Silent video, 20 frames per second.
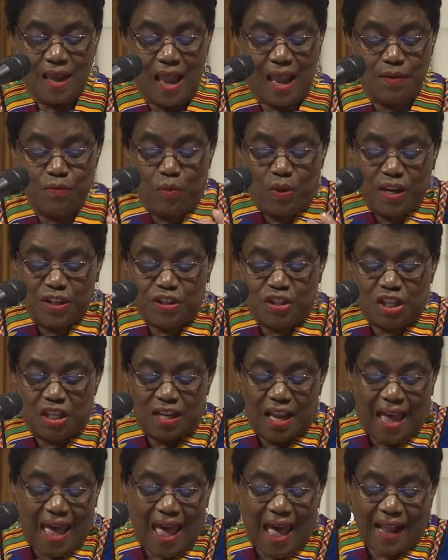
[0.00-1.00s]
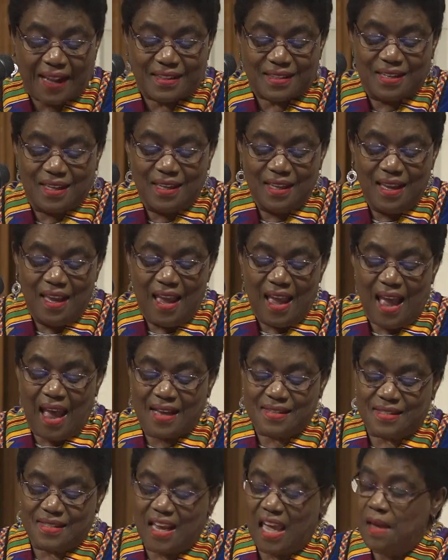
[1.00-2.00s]
And we should act
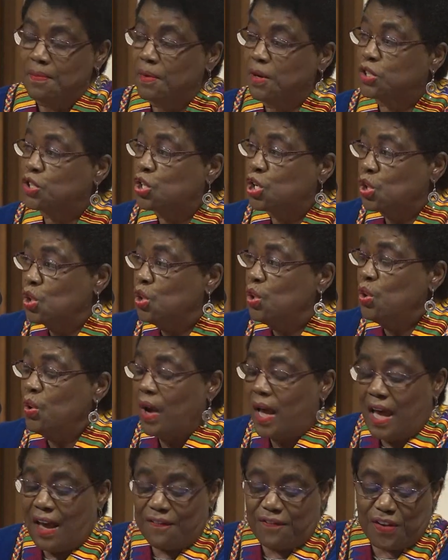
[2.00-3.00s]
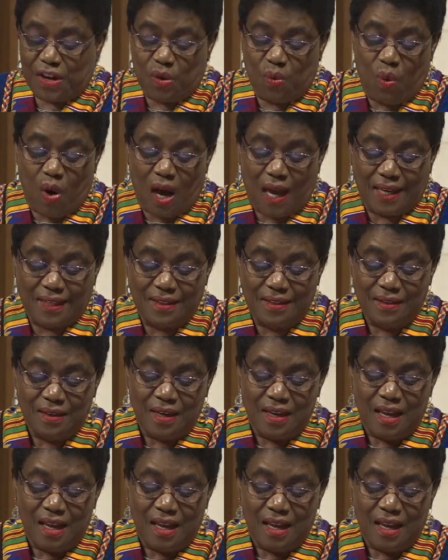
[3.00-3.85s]
as neighbor to everyone,